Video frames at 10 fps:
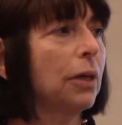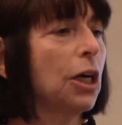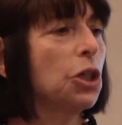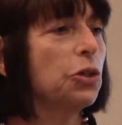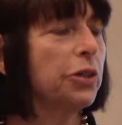
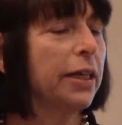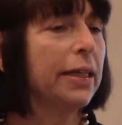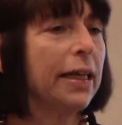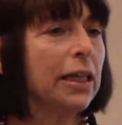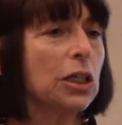understand
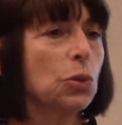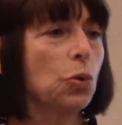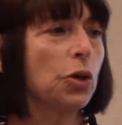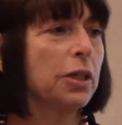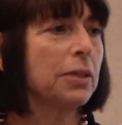English
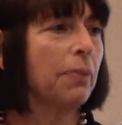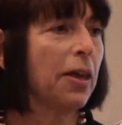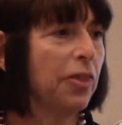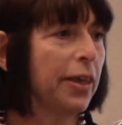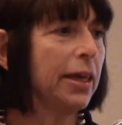words by
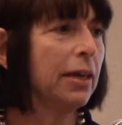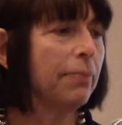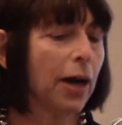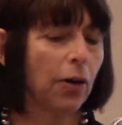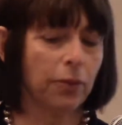thinking
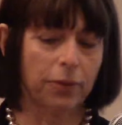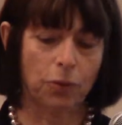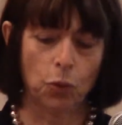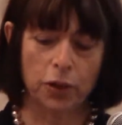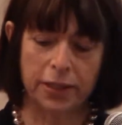about
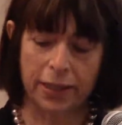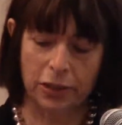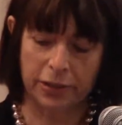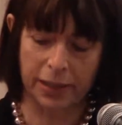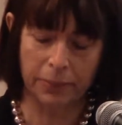words that
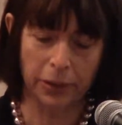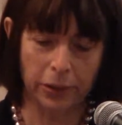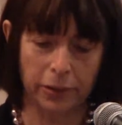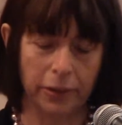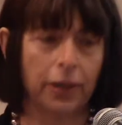are similar,